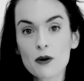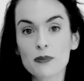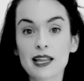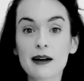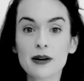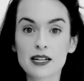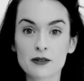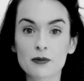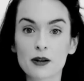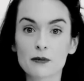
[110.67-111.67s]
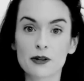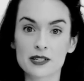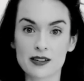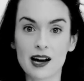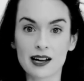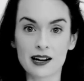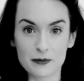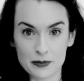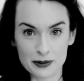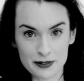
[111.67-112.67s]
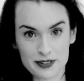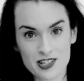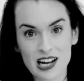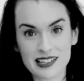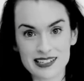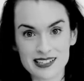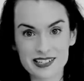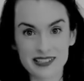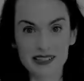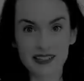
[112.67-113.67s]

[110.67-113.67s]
but that made the role more exciting and more of a challenge.